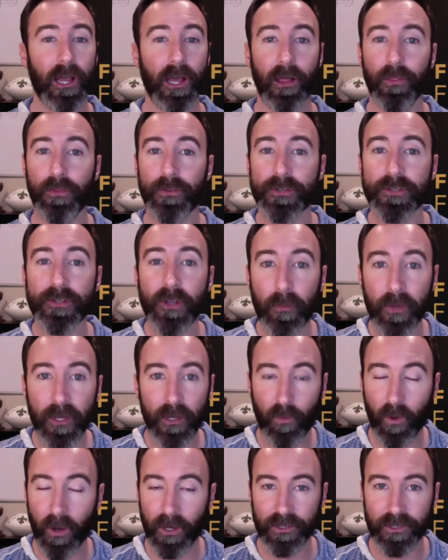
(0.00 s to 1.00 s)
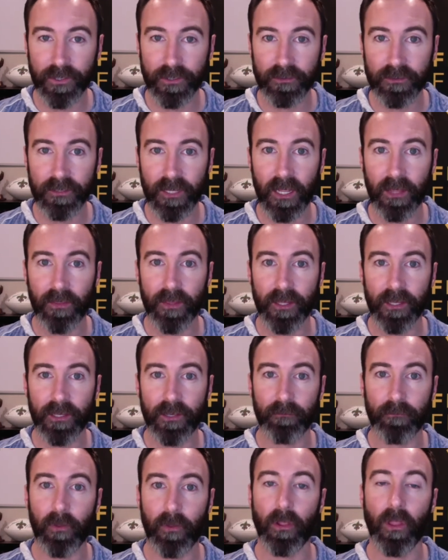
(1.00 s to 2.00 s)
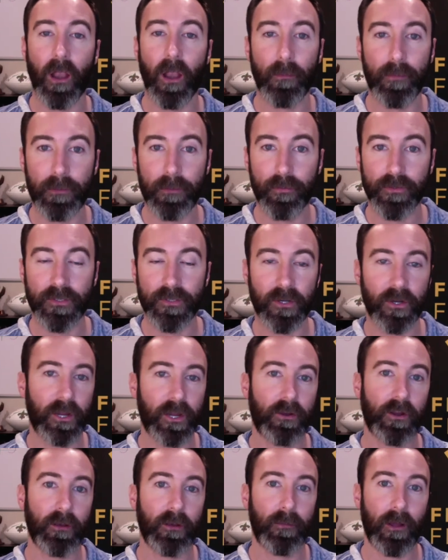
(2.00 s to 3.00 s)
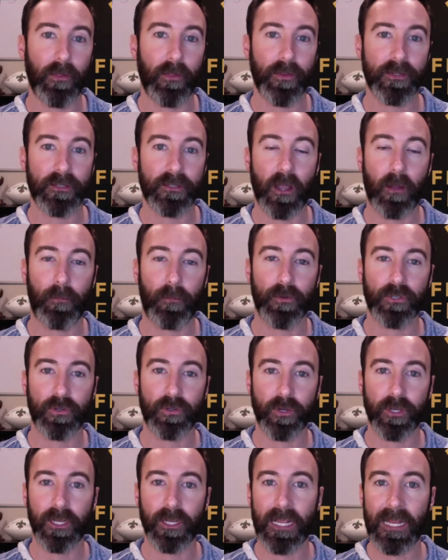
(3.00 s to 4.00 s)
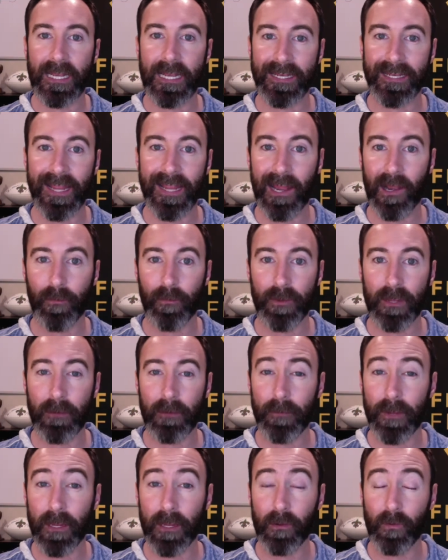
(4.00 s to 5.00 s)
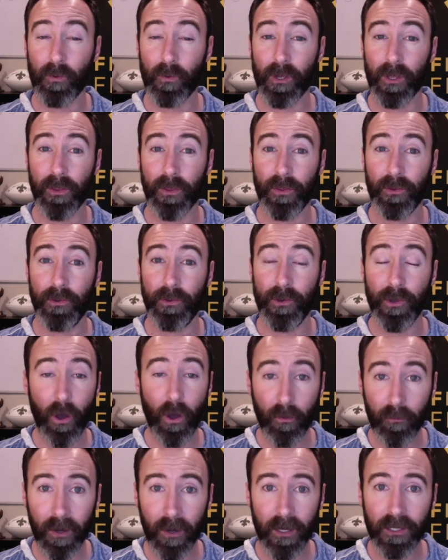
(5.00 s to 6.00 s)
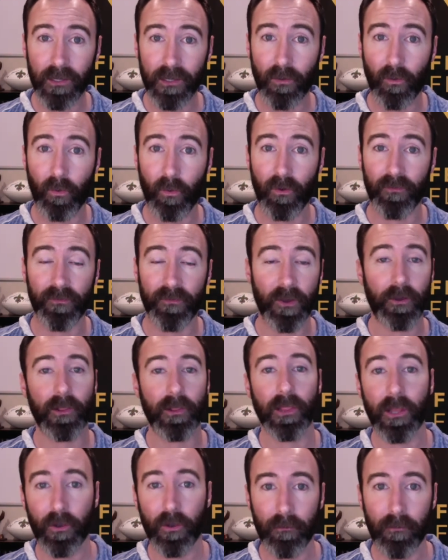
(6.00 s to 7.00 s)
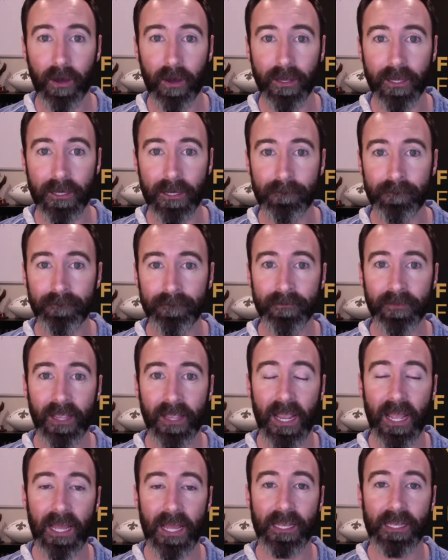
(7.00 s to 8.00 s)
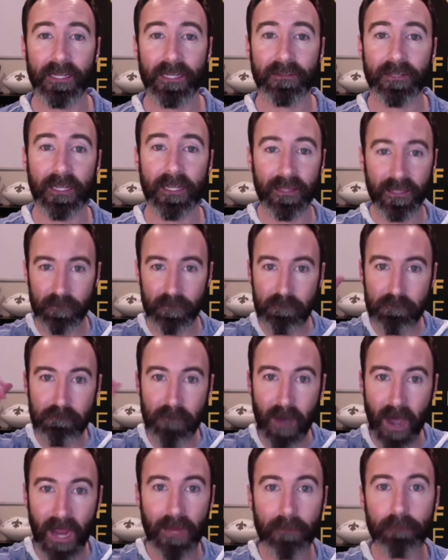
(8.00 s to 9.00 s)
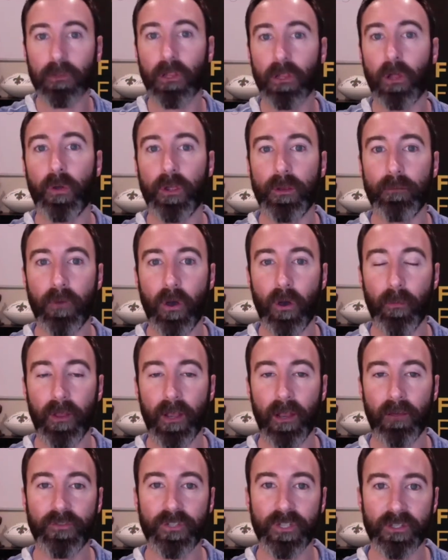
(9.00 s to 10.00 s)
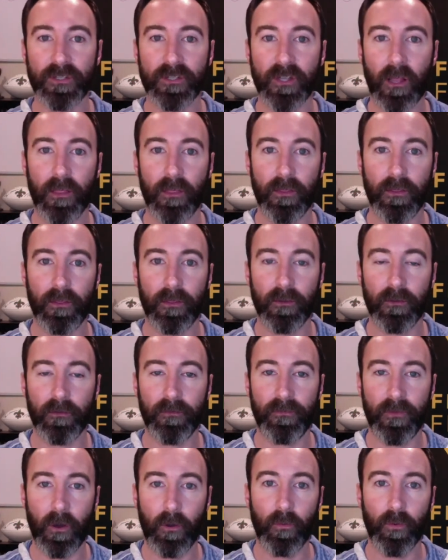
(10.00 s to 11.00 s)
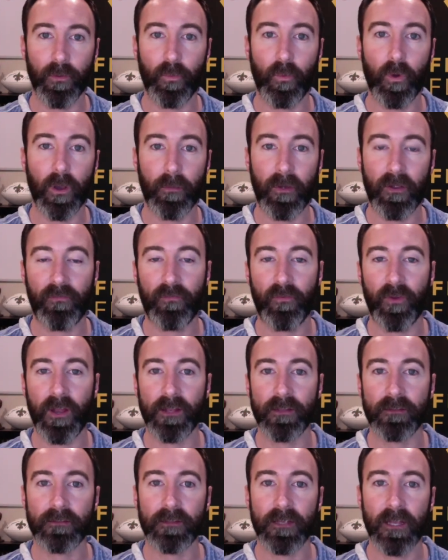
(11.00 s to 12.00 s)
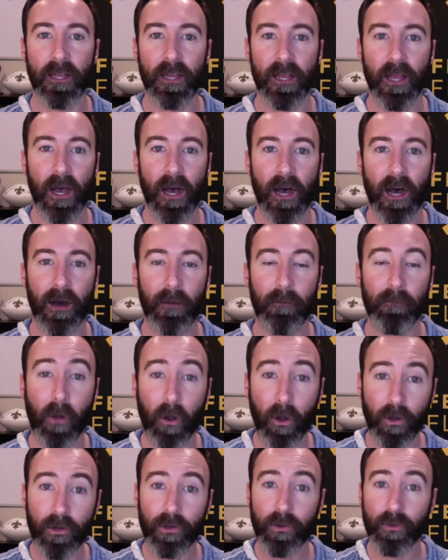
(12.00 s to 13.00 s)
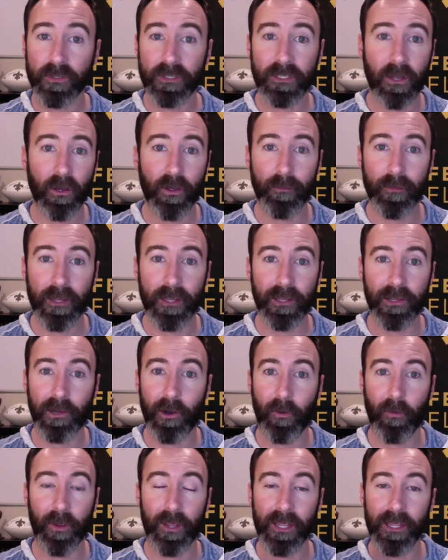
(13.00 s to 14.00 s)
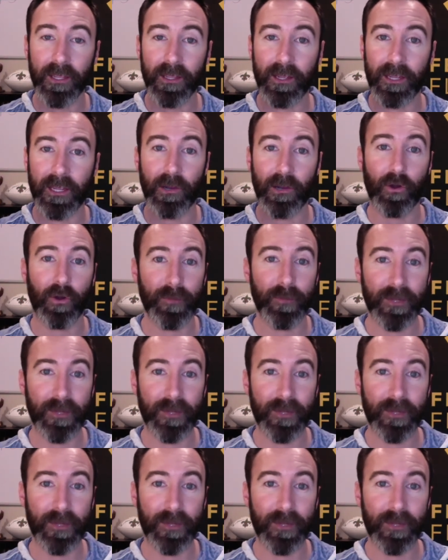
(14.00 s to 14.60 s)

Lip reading: So many questions. And then a lot of people start hearing about this opportunity to get into Airbnb with no money or very little money. And it's like this mind-blowing moment. I was just on the phone with one of my friends, Mark, who was telling me, he heard me